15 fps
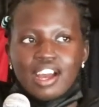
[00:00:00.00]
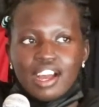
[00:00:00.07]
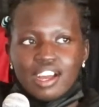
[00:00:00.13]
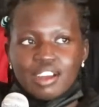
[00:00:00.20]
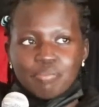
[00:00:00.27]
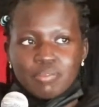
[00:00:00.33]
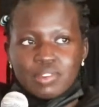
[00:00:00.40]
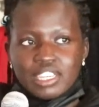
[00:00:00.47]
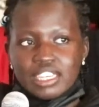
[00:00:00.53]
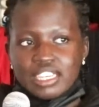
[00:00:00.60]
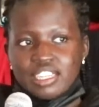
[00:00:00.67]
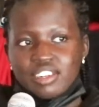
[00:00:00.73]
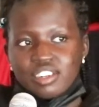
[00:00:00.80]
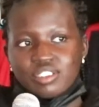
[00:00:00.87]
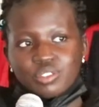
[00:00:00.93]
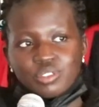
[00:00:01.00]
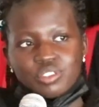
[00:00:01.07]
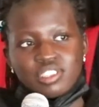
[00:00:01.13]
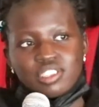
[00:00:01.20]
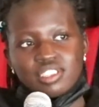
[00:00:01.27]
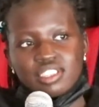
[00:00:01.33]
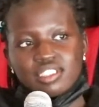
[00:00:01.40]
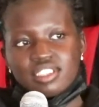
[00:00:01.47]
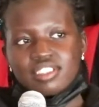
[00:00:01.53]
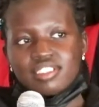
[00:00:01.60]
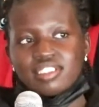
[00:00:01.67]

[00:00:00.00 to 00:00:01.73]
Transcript: My key resources, as I